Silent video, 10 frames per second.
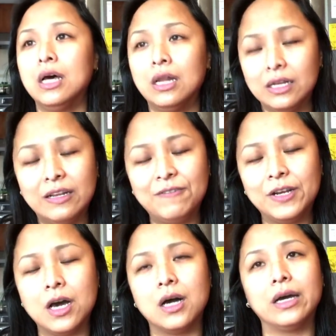leave
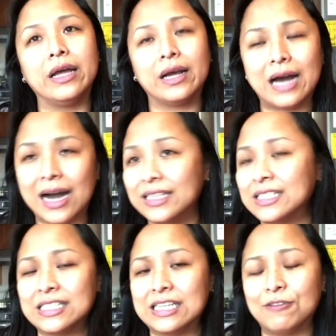it on, and I
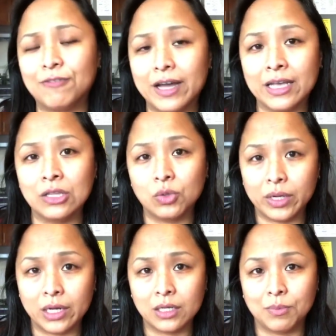see if I can do
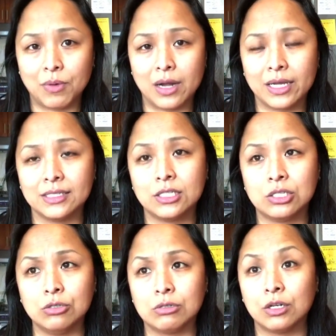another broadcast
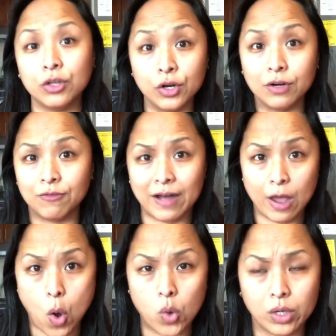to clarify
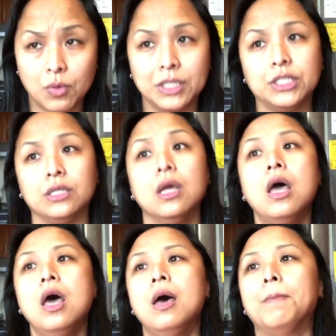all the questions.
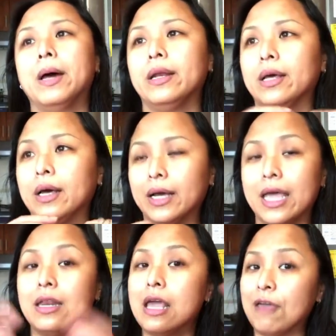But
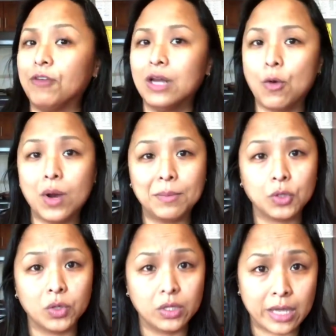again, if you like what I'm
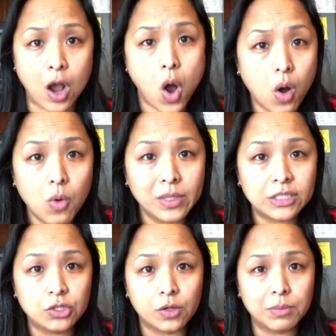doing, you can
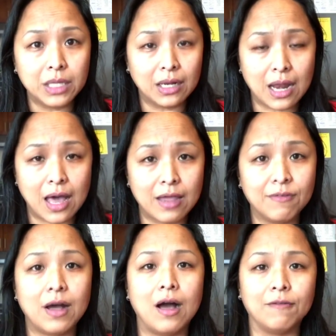always join me
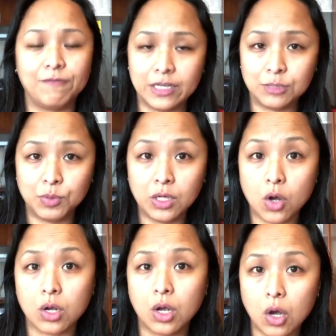live on Facebook,
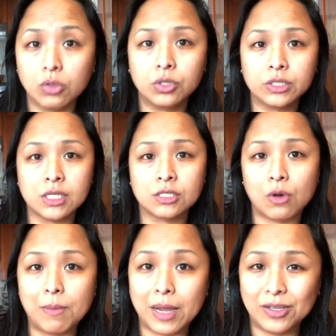or go to
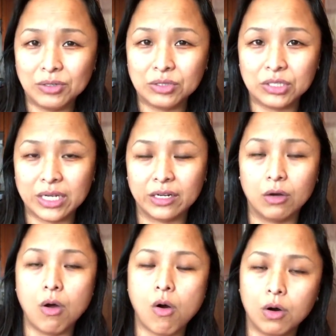subscribe my YouTube
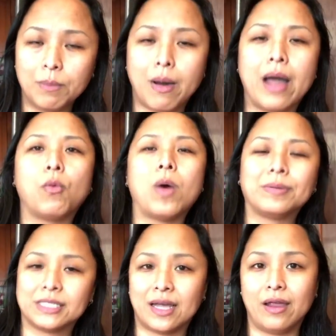channel or my
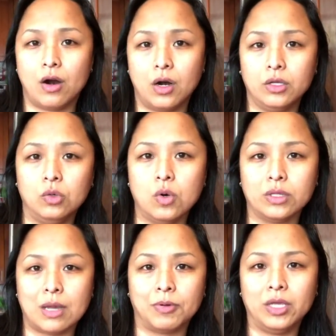website,
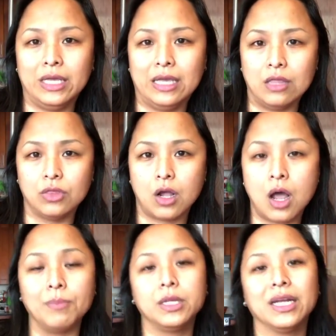
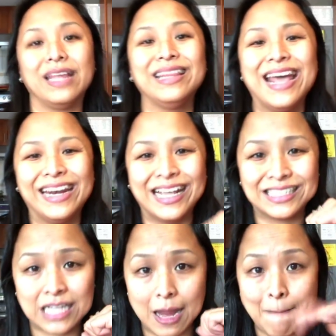ruowen.com. Till then,
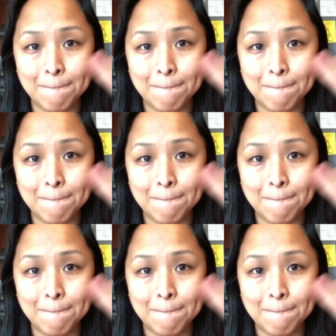next time.